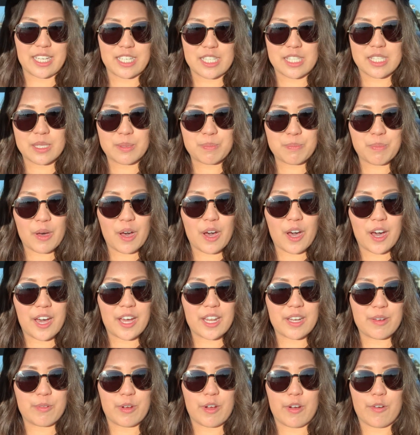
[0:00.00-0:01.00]
a
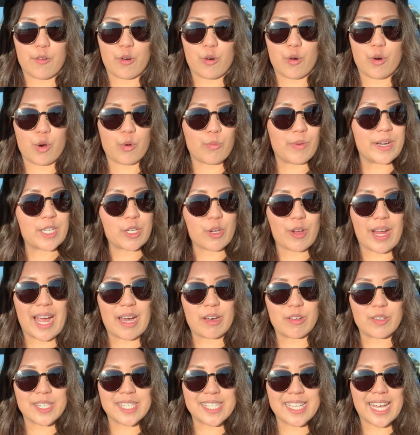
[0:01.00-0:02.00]
spot or when you're
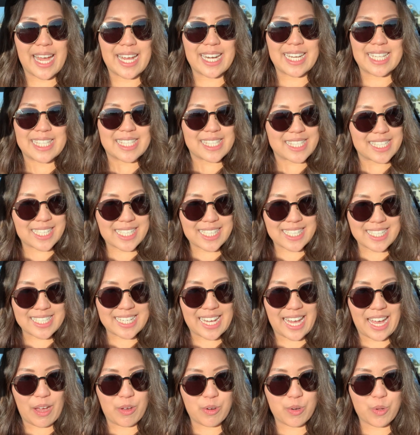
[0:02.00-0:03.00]
outside and sitting
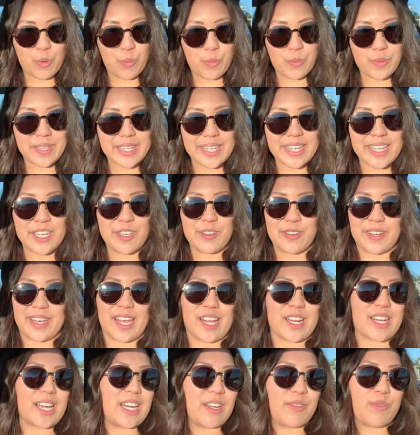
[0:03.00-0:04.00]
down only. You
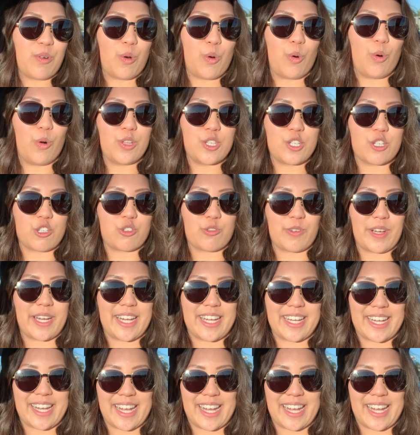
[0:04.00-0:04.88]
can't kind of hold your drink